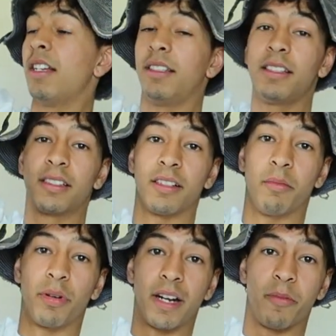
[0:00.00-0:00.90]
These are
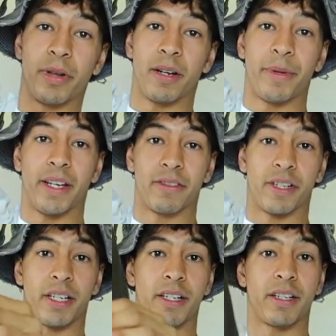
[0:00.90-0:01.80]
brown pair of pants
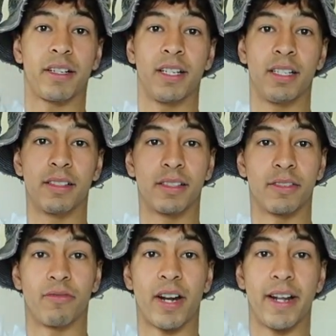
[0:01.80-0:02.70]
right here. This
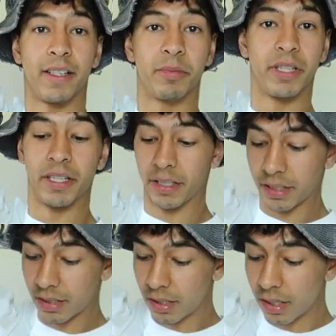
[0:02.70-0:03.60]
is raspberry
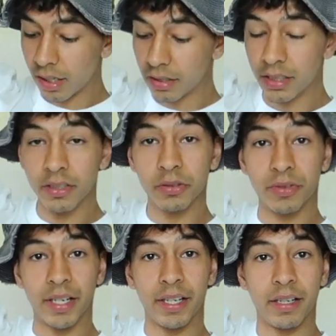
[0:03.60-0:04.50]
uh, hills
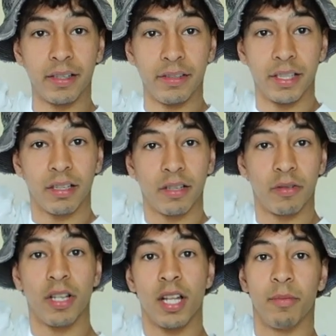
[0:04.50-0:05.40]
right here in yellow.